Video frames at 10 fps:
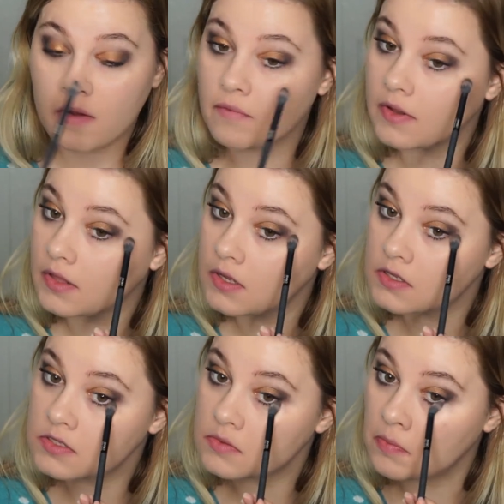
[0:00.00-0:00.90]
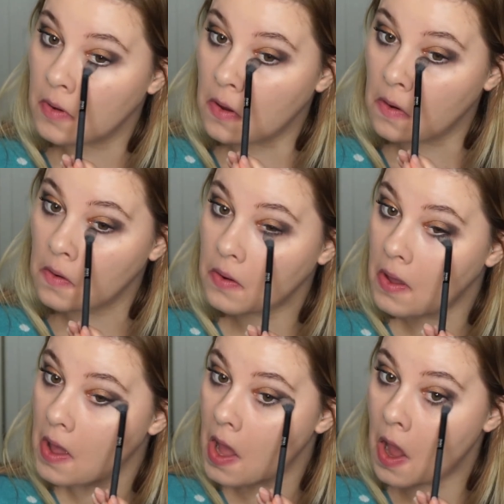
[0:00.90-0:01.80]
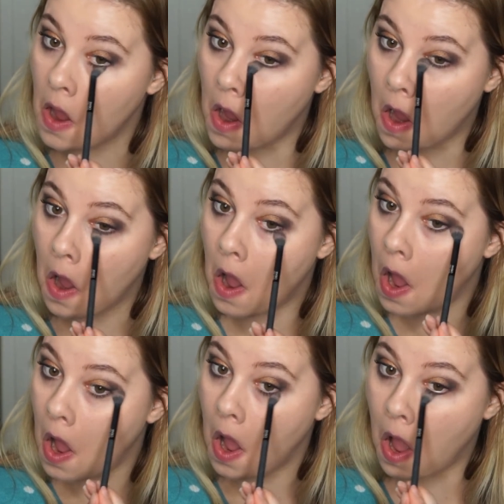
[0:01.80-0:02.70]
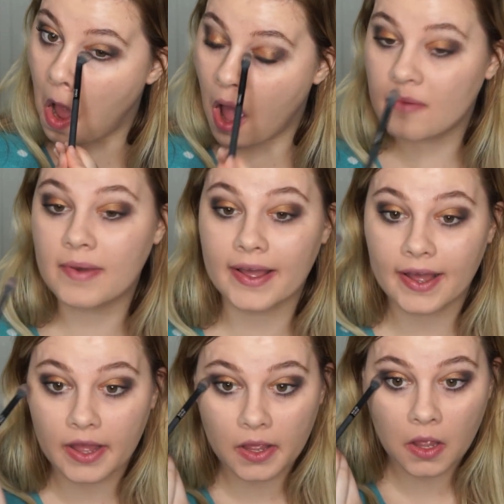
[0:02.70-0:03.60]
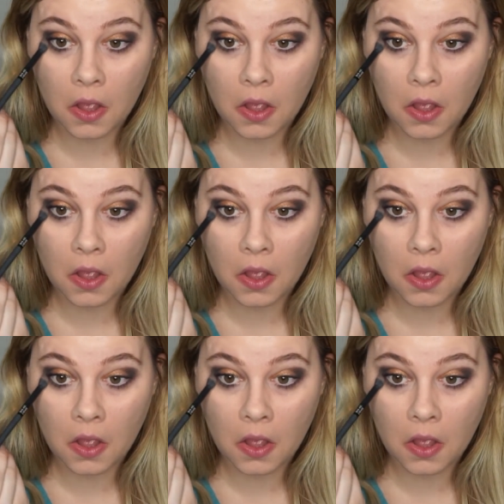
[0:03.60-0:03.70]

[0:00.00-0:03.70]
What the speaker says: Really smoke out my eye.